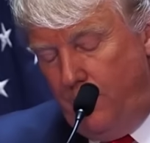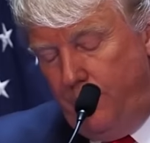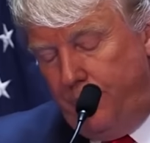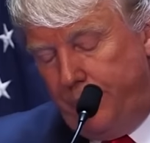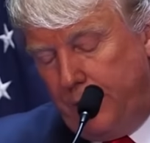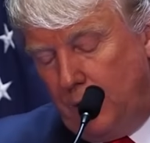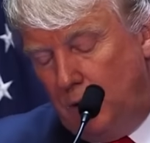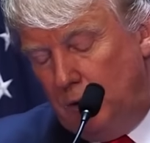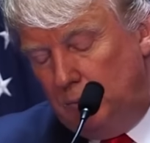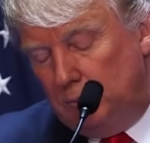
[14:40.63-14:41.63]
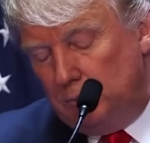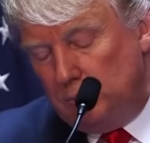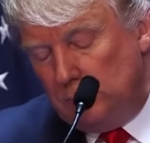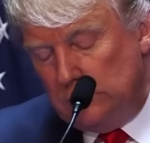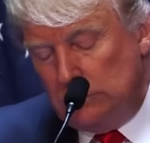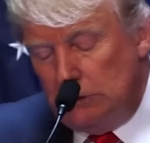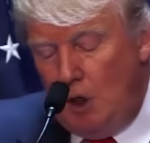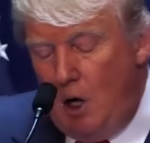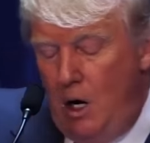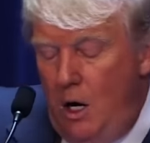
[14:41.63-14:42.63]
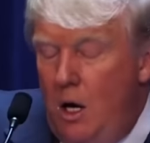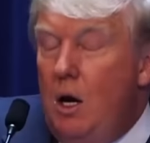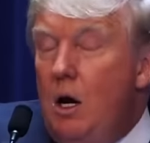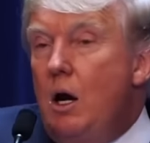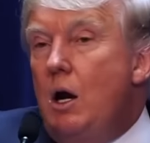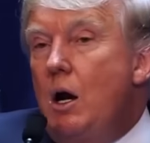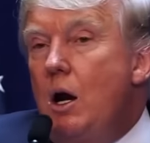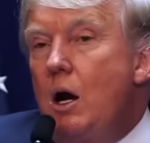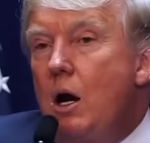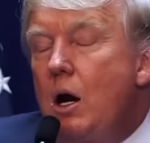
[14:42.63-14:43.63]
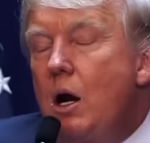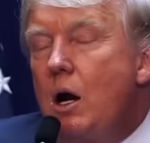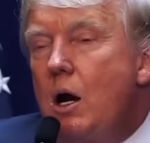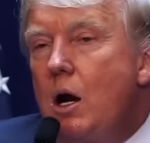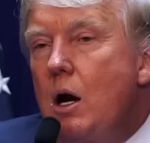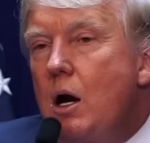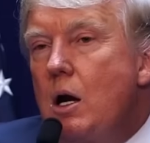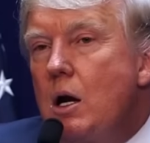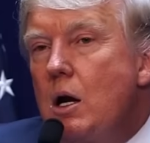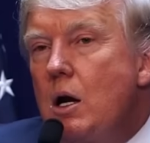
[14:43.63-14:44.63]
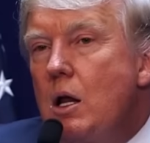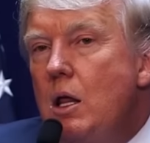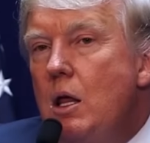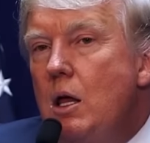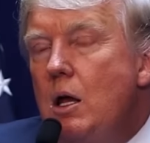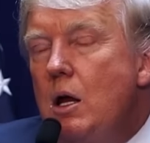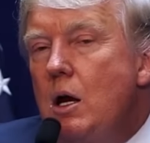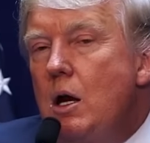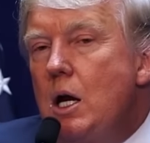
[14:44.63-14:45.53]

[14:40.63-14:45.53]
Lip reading: (silence)